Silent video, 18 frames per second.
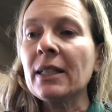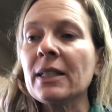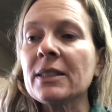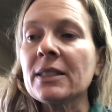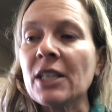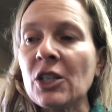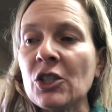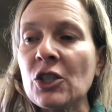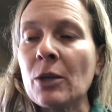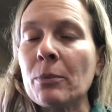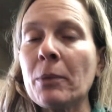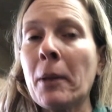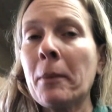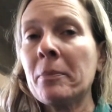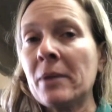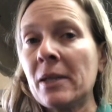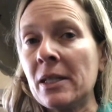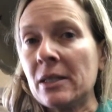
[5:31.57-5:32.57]
teaching
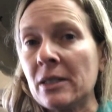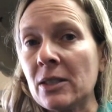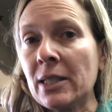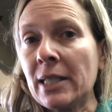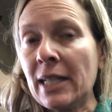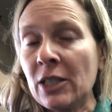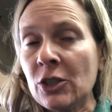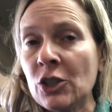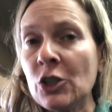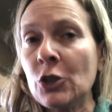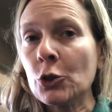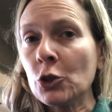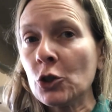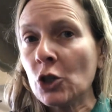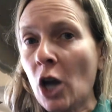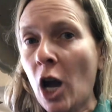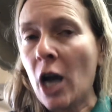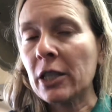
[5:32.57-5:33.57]
them the teaching your
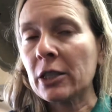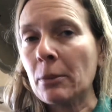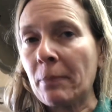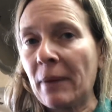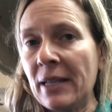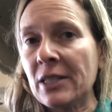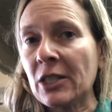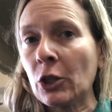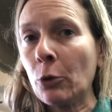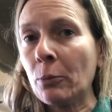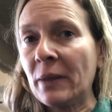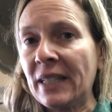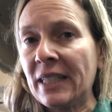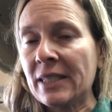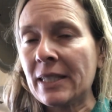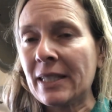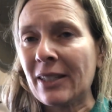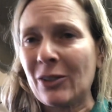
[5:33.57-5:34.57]
dog the basic
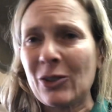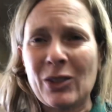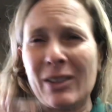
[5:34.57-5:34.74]
obedience skills,